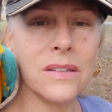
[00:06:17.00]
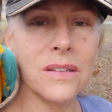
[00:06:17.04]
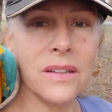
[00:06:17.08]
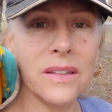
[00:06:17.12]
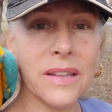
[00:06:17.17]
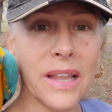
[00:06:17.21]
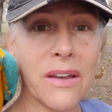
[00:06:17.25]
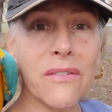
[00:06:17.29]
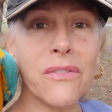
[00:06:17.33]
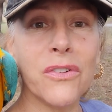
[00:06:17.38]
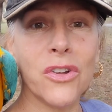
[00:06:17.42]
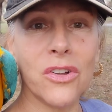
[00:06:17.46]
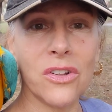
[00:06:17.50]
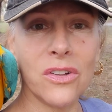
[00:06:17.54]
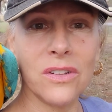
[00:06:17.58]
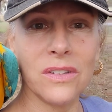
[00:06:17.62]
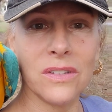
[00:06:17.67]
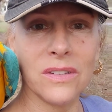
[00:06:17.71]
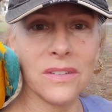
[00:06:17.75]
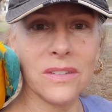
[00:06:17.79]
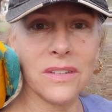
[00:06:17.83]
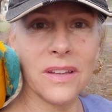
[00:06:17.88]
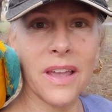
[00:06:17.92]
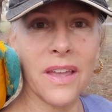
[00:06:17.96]
level,
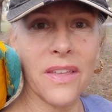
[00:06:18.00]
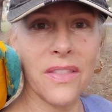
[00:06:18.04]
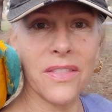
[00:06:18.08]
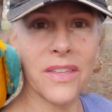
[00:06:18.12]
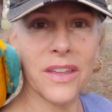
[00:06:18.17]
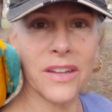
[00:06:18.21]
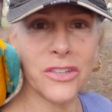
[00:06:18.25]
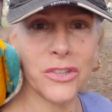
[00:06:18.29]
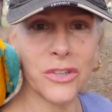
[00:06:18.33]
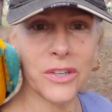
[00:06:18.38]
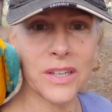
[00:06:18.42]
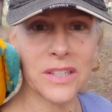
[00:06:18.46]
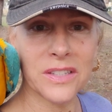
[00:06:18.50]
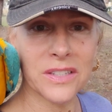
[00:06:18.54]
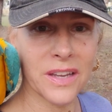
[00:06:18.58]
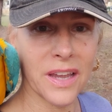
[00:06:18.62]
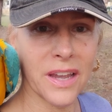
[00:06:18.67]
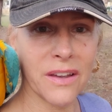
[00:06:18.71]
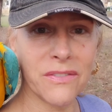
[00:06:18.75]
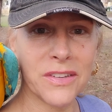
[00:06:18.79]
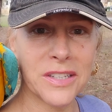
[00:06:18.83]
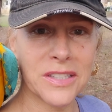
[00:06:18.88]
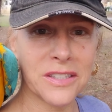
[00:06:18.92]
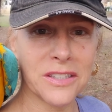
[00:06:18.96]
and then you get to
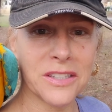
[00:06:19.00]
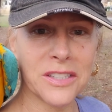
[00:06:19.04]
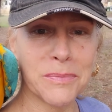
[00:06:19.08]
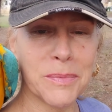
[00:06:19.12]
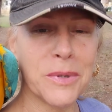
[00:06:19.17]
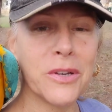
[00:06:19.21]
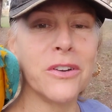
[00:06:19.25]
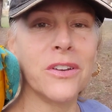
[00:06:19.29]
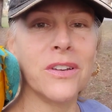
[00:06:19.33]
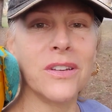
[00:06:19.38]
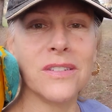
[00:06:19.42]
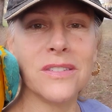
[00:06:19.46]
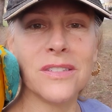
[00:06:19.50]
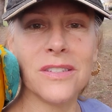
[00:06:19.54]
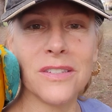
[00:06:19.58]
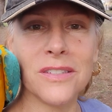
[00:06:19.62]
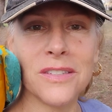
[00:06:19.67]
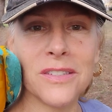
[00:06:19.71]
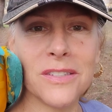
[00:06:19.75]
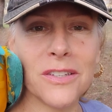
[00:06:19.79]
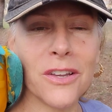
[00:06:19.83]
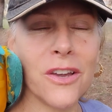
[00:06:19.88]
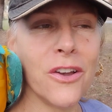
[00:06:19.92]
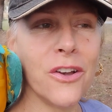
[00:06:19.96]
have these experiences.
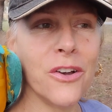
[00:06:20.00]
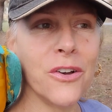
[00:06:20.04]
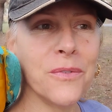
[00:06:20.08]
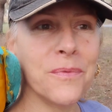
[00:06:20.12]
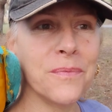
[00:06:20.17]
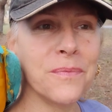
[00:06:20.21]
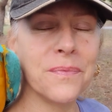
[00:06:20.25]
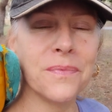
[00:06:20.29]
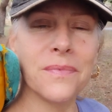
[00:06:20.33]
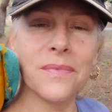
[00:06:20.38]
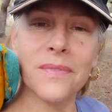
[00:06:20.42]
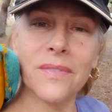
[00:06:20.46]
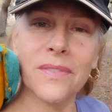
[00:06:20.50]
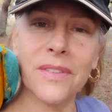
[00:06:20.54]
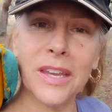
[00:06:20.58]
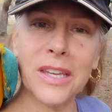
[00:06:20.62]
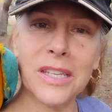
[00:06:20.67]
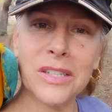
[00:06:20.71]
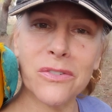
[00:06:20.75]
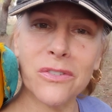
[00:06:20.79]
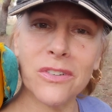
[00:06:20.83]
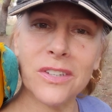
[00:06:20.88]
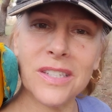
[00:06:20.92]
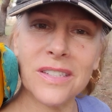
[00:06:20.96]
So
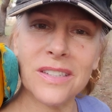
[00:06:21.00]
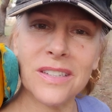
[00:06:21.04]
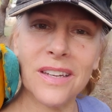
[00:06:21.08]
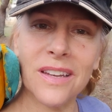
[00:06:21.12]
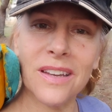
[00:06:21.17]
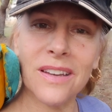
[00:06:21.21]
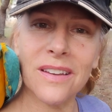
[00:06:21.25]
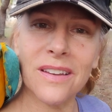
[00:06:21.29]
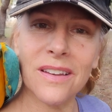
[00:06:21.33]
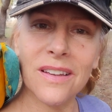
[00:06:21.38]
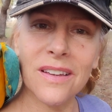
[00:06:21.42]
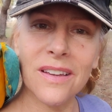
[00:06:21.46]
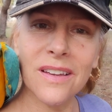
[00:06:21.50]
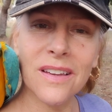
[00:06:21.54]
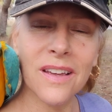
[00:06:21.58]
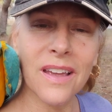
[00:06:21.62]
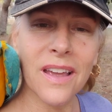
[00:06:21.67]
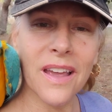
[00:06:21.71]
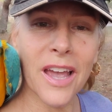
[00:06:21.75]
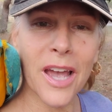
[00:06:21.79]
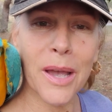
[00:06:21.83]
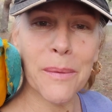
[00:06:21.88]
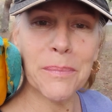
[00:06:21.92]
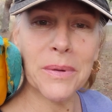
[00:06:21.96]
thanks for listening.
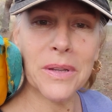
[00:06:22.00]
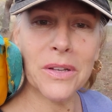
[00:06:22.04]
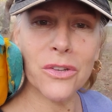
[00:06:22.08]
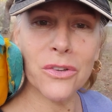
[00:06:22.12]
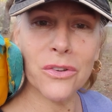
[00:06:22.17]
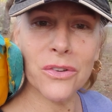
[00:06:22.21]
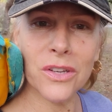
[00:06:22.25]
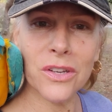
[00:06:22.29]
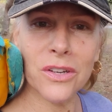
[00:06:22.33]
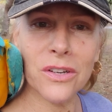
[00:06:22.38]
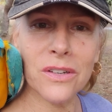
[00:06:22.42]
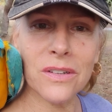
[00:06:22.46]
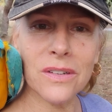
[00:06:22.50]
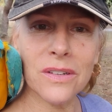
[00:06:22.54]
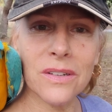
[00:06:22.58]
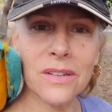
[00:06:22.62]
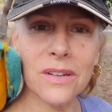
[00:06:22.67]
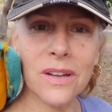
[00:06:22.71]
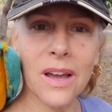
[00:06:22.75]
Happy New Year.